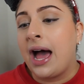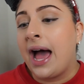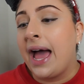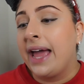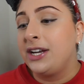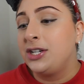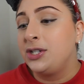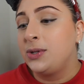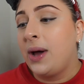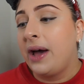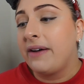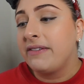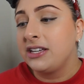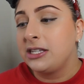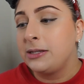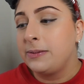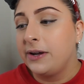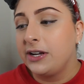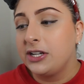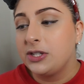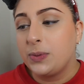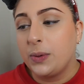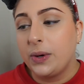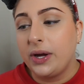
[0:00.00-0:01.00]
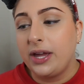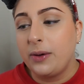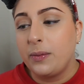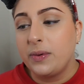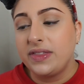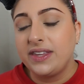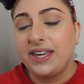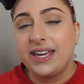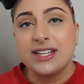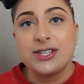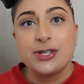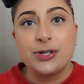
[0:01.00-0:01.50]
I do have experience working
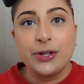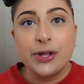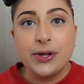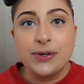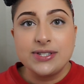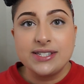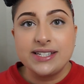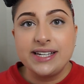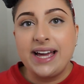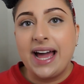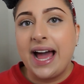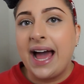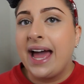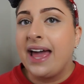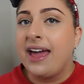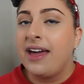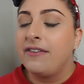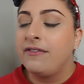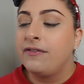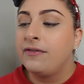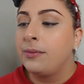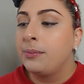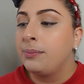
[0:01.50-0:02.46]
with kids closely. I've